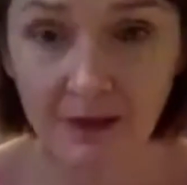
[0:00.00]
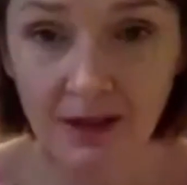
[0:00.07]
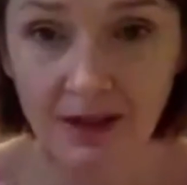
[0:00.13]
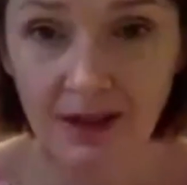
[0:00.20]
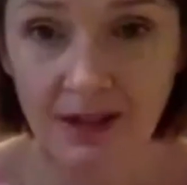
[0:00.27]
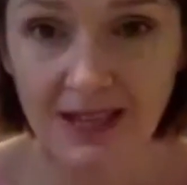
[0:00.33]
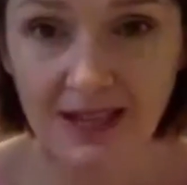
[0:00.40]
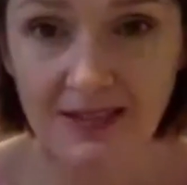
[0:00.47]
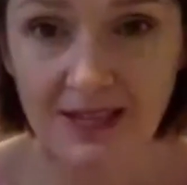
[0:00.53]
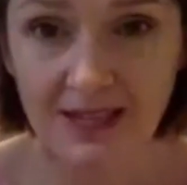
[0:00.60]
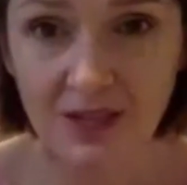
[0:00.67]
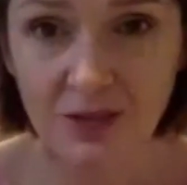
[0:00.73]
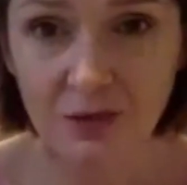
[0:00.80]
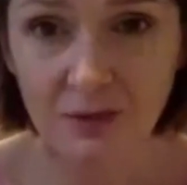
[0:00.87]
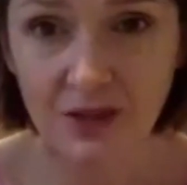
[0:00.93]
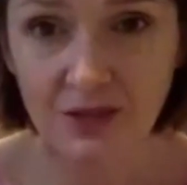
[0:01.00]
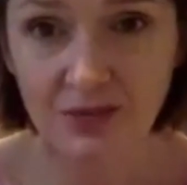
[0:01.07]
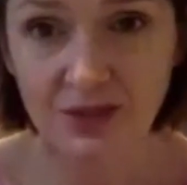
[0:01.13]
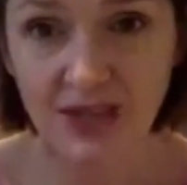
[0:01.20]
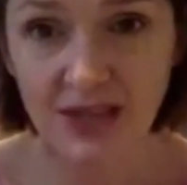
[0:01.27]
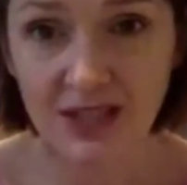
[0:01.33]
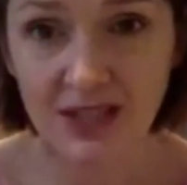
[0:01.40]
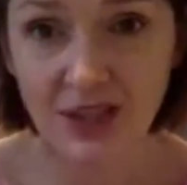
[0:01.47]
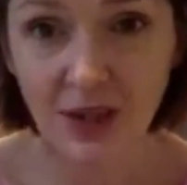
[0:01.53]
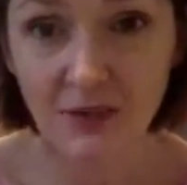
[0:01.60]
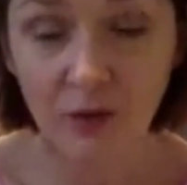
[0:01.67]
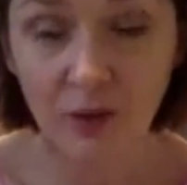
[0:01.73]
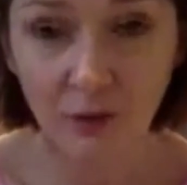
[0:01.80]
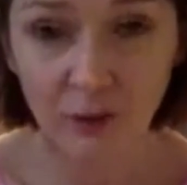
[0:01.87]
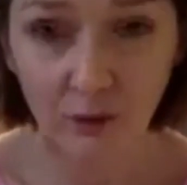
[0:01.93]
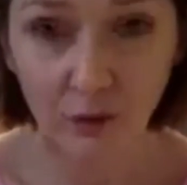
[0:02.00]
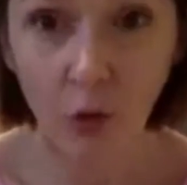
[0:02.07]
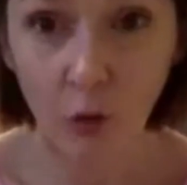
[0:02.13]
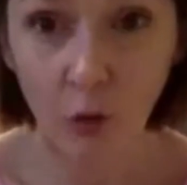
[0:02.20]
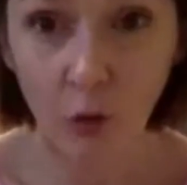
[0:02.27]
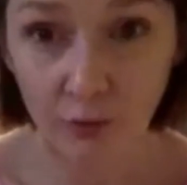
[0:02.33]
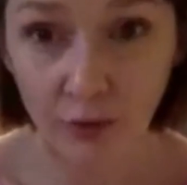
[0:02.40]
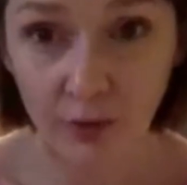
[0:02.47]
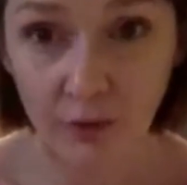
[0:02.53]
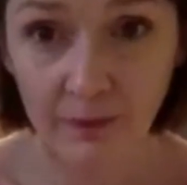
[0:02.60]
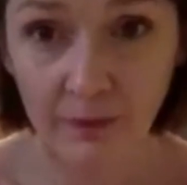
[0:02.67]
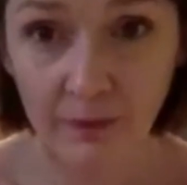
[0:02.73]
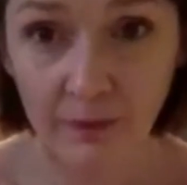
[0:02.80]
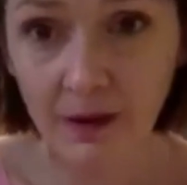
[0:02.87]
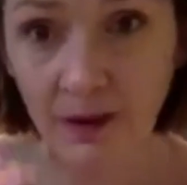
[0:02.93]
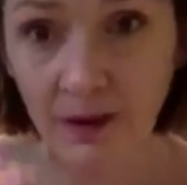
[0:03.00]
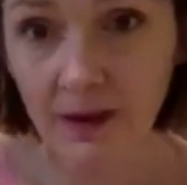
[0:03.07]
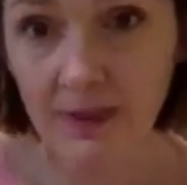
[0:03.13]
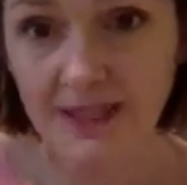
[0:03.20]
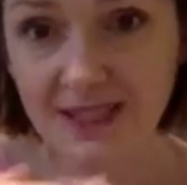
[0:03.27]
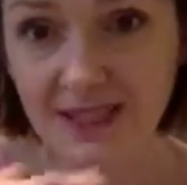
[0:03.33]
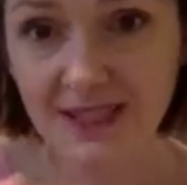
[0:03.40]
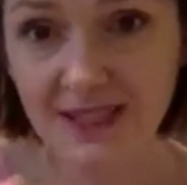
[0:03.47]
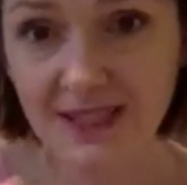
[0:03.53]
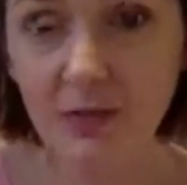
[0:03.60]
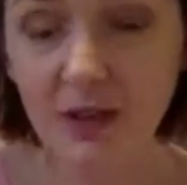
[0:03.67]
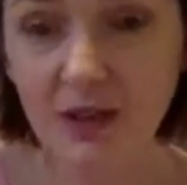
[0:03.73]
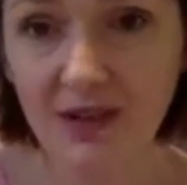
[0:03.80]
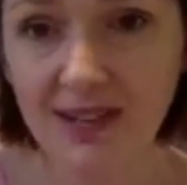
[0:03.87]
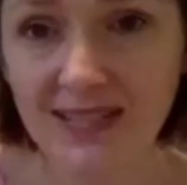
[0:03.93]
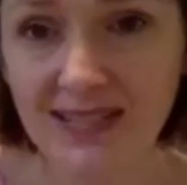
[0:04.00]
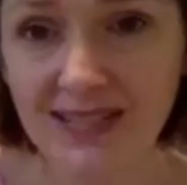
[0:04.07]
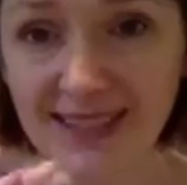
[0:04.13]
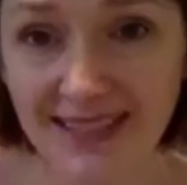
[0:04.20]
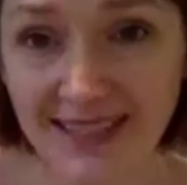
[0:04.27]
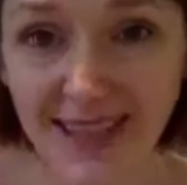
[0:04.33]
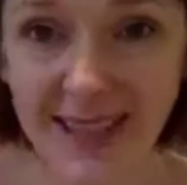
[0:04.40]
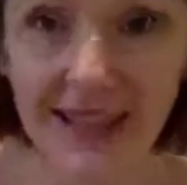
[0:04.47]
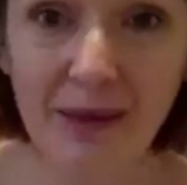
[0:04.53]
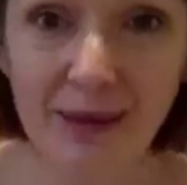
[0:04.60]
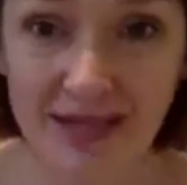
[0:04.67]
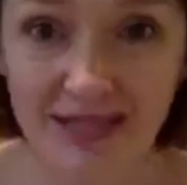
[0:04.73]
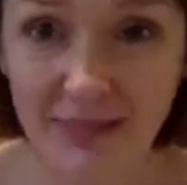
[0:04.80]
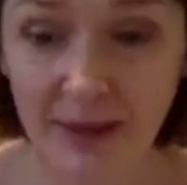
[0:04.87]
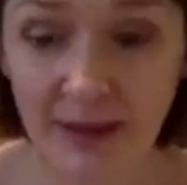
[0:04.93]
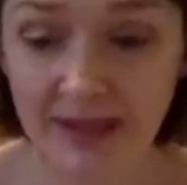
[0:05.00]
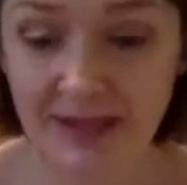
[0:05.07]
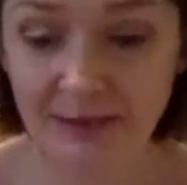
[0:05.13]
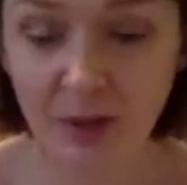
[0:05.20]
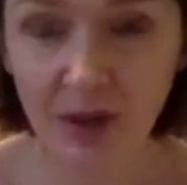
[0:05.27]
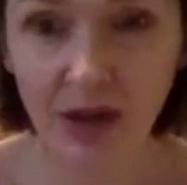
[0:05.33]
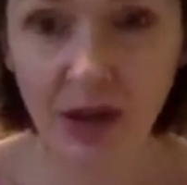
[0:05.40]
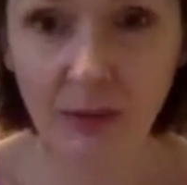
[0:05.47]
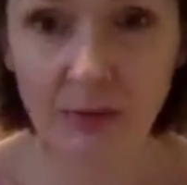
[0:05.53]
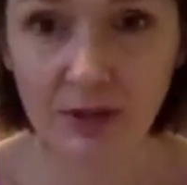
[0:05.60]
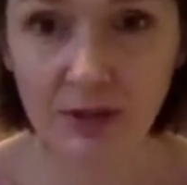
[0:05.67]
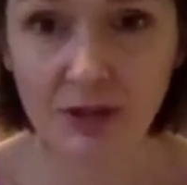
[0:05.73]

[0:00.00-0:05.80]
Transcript: So these little metal tins, I've got 4 of them. They stack really nicely, so they take up less space in my cupboard.